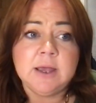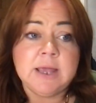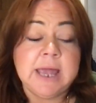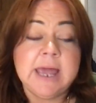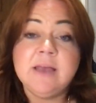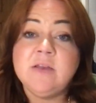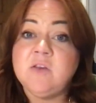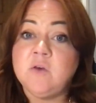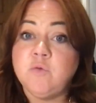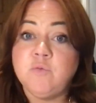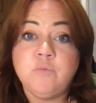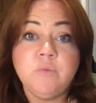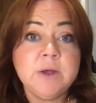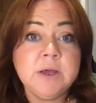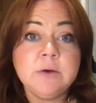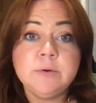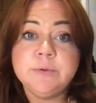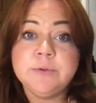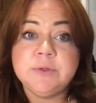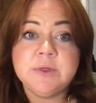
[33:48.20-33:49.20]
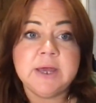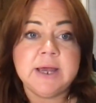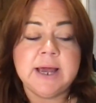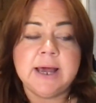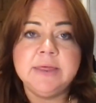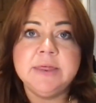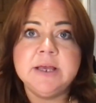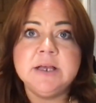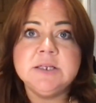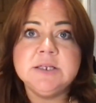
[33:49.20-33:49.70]
it's a real thing.
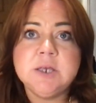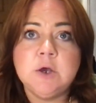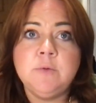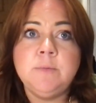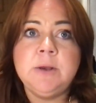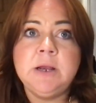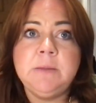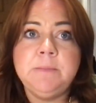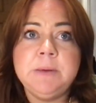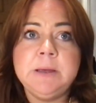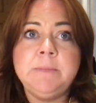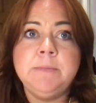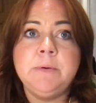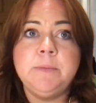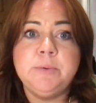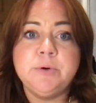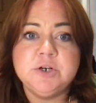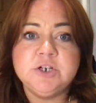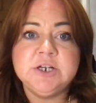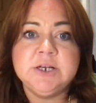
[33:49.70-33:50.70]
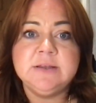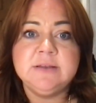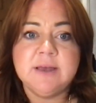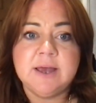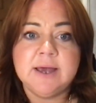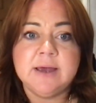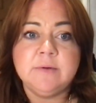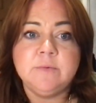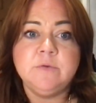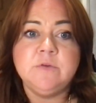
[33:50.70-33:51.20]
I think so many people push it
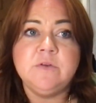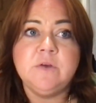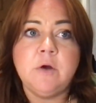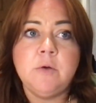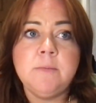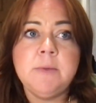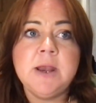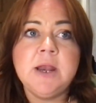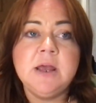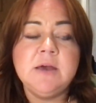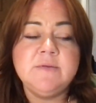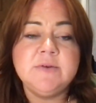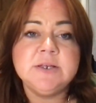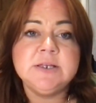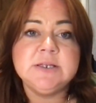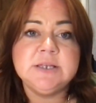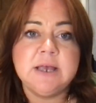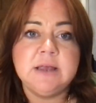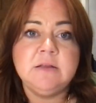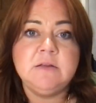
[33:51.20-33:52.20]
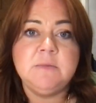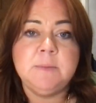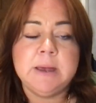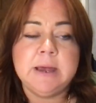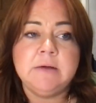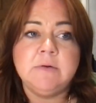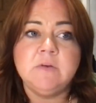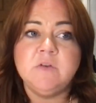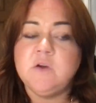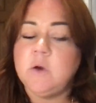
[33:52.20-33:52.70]
down. So many of us send
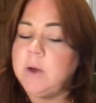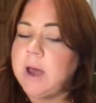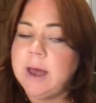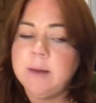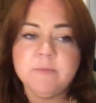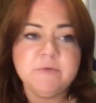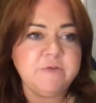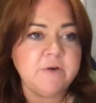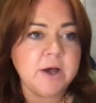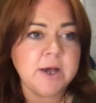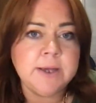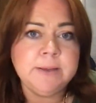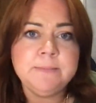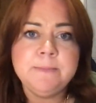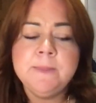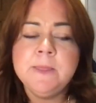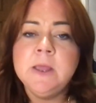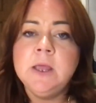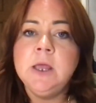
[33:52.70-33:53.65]
parents go, I'm fine.